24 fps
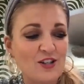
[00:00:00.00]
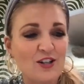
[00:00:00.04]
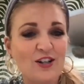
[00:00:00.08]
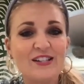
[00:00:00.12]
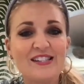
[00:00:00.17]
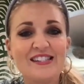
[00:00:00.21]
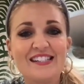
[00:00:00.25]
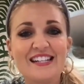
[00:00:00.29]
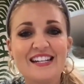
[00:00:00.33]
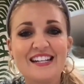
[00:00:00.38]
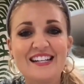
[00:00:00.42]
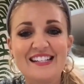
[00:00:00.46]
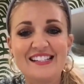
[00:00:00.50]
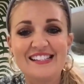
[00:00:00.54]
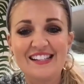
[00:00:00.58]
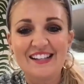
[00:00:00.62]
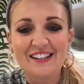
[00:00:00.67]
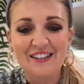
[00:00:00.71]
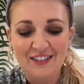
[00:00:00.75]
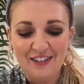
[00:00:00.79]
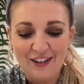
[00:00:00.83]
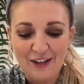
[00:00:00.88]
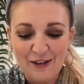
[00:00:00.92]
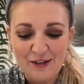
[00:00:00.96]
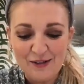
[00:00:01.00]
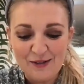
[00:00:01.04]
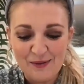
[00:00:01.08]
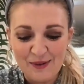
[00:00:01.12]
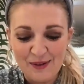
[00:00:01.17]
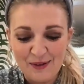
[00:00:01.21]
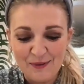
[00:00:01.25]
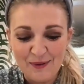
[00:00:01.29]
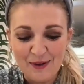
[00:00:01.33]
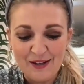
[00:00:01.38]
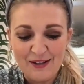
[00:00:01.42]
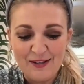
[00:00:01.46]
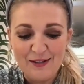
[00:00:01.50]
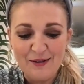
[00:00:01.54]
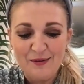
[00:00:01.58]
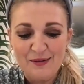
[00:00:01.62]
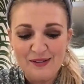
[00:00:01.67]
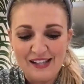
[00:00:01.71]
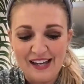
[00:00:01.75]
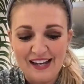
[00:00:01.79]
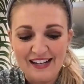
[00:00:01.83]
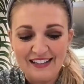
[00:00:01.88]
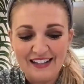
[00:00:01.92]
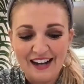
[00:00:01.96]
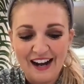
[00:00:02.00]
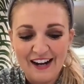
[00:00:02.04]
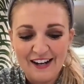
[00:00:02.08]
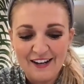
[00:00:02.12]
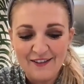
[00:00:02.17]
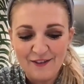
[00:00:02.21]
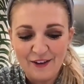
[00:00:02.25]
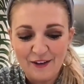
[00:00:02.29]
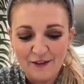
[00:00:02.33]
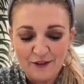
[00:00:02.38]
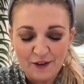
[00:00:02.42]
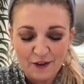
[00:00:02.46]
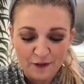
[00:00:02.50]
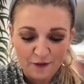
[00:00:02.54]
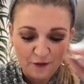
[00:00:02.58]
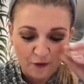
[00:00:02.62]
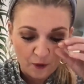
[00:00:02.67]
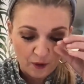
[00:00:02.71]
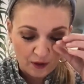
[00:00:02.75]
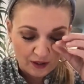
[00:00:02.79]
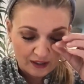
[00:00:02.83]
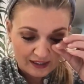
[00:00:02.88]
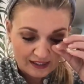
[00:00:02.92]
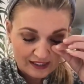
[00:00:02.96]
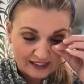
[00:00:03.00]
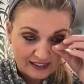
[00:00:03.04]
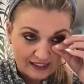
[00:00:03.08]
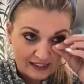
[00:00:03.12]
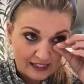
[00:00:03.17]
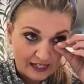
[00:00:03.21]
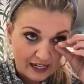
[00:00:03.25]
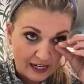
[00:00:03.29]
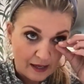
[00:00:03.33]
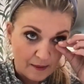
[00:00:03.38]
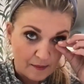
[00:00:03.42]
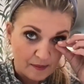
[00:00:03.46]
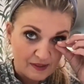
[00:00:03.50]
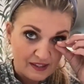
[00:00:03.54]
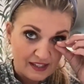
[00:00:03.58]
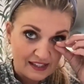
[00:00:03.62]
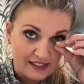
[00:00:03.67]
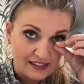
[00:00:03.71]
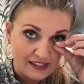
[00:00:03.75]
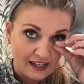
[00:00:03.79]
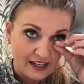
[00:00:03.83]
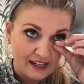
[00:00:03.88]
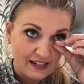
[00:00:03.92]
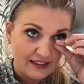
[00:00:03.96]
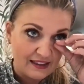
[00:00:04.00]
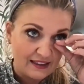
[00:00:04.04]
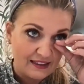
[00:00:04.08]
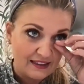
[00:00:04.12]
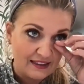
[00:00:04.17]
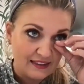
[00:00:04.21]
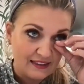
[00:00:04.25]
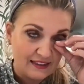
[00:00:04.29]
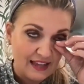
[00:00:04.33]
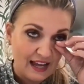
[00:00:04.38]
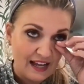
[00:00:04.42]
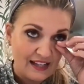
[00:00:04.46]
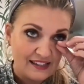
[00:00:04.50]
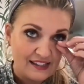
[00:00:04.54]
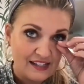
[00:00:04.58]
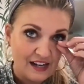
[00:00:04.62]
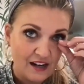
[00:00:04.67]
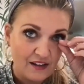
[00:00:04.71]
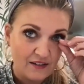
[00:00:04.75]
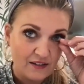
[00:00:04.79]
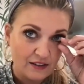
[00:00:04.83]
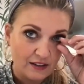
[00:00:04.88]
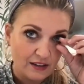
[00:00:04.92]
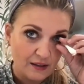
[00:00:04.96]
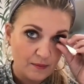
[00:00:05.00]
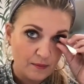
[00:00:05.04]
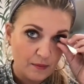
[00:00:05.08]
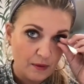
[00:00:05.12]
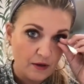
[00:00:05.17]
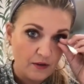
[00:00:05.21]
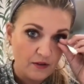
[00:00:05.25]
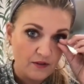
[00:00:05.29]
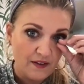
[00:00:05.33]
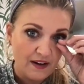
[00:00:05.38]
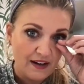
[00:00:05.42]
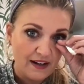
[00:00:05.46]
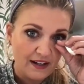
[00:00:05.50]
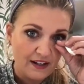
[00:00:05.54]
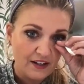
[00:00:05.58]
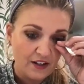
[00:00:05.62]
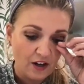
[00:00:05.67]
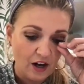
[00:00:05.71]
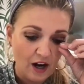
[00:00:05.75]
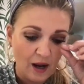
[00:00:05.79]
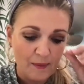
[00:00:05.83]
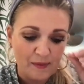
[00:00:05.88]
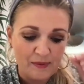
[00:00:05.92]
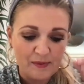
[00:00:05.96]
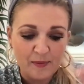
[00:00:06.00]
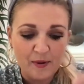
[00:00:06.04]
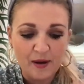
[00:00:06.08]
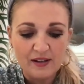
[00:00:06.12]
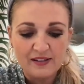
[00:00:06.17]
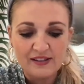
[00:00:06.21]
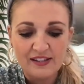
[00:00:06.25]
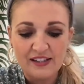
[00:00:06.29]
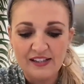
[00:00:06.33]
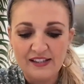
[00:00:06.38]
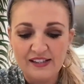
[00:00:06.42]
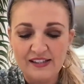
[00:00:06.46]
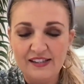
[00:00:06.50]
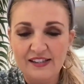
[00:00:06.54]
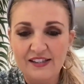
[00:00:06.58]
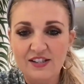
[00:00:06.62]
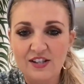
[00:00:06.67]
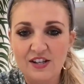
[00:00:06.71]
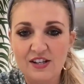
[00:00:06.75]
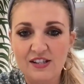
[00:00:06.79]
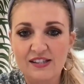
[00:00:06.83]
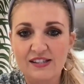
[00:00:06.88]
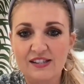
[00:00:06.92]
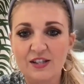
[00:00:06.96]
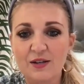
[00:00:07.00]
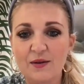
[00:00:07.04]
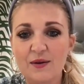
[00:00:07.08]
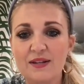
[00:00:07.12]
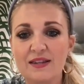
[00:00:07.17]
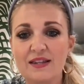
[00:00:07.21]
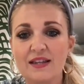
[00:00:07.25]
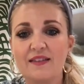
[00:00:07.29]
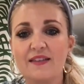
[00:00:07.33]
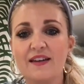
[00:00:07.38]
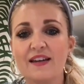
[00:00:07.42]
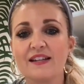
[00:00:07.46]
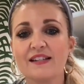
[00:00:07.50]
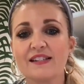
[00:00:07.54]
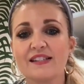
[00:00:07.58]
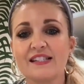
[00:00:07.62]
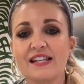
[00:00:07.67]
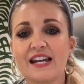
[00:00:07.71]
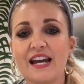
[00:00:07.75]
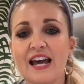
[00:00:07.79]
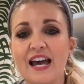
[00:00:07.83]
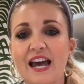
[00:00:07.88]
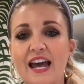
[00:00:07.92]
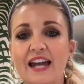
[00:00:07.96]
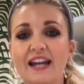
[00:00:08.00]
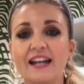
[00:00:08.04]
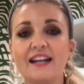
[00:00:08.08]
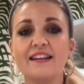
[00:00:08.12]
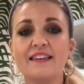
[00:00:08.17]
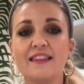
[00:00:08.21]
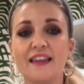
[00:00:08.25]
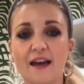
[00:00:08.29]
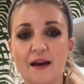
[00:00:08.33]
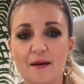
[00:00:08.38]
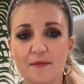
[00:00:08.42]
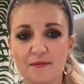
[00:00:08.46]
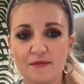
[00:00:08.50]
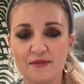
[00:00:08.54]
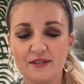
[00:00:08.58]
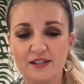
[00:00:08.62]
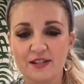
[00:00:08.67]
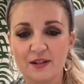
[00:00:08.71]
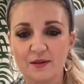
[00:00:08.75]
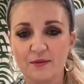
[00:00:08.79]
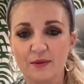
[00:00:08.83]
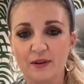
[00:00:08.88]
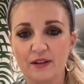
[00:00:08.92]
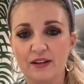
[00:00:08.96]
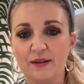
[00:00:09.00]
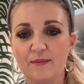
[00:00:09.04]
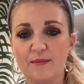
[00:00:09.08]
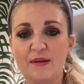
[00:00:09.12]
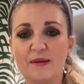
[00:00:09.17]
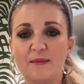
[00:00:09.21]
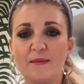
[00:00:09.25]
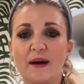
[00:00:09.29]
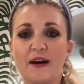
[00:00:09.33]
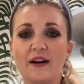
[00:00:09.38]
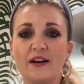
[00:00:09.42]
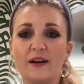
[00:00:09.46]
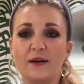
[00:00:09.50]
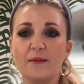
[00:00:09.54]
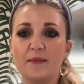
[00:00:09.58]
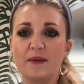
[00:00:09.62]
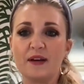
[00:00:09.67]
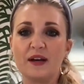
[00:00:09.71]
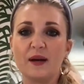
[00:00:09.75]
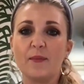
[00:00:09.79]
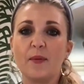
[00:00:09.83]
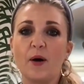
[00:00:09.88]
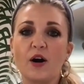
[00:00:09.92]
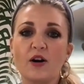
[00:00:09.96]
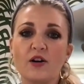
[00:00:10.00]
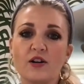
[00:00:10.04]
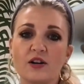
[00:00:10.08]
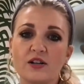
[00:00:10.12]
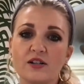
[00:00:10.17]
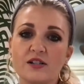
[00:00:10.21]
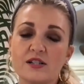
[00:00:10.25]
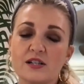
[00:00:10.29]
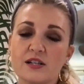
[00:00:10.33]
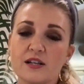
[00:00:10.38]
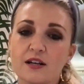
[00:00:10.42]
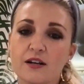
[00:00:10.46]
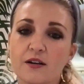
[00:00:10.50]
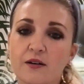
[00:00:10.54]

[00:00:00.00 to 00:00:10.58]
Which Christy is goes with what you said, kind of your 4 tips. It's like that's not really motivating your ops boss. It's just doing the things to aid them to really be better and be a partner